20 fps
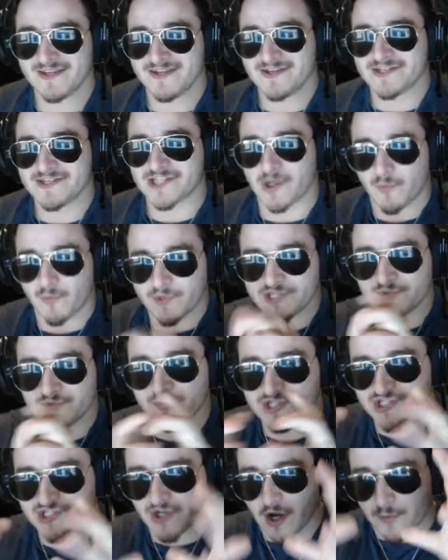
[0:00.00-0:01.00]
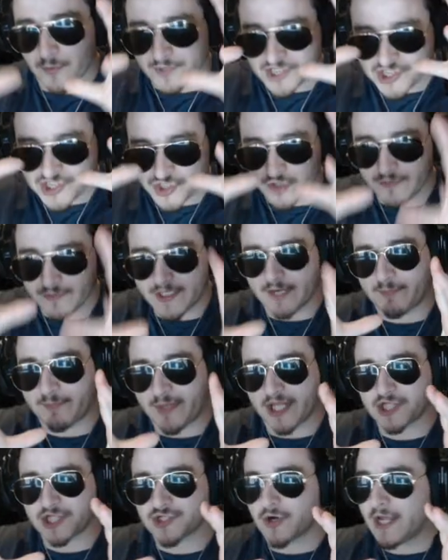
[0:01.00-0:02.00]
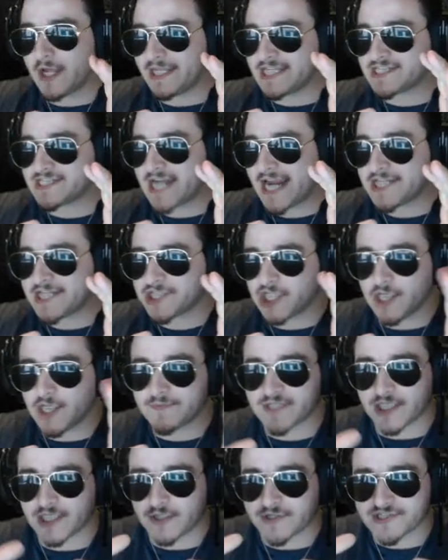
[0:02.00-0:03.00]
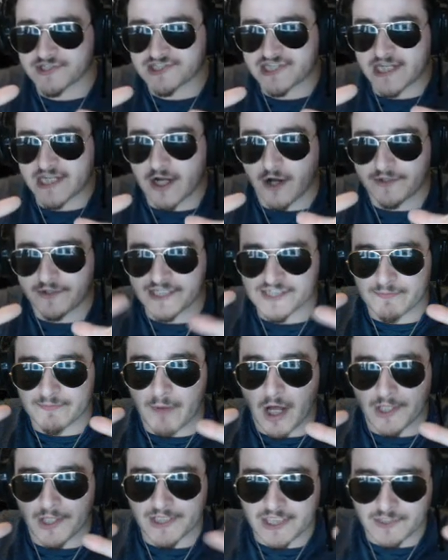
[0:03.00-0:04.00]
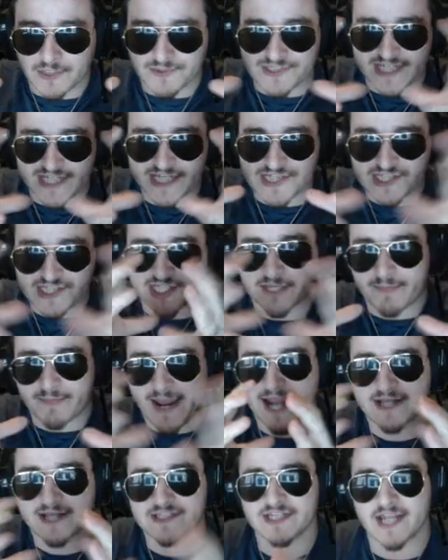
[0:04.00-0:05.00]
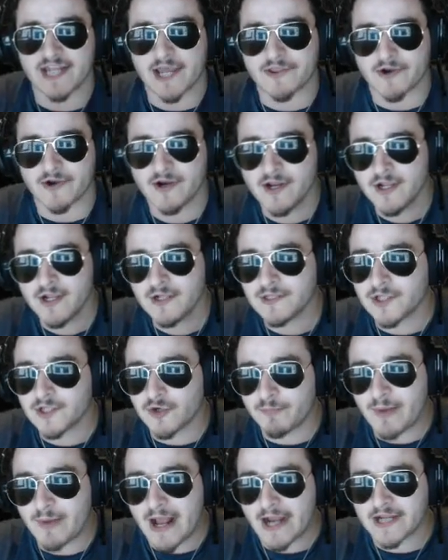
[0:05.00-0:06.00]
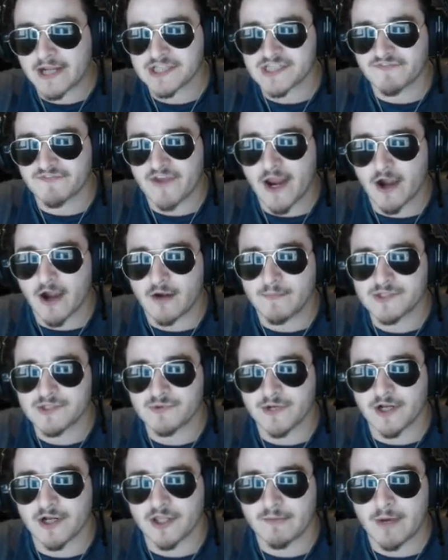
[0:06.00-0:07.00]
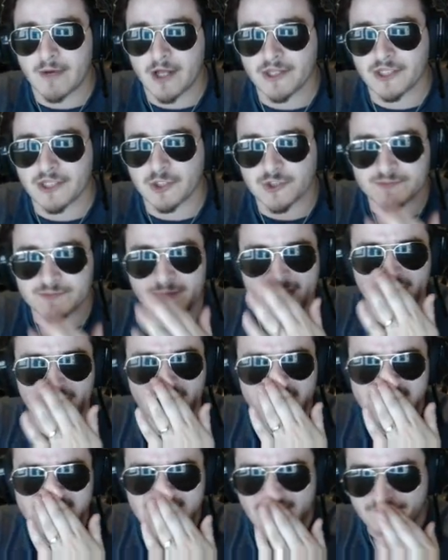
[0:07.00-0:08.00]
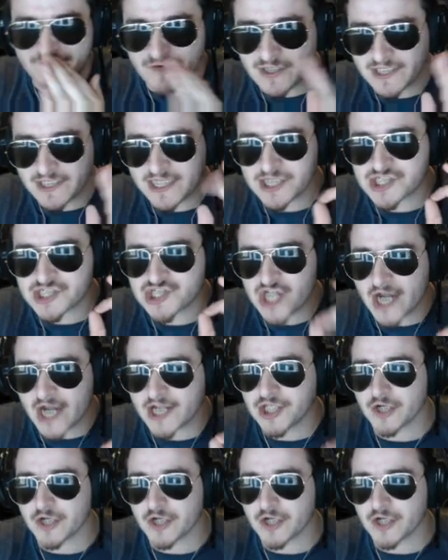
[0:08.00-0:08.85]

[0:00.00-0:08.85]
So we start with a zoomed in picture on these ice cubes, and you can see all these molecules densely packed together, little pockets of air in between all the molecules, but definitely stuck in their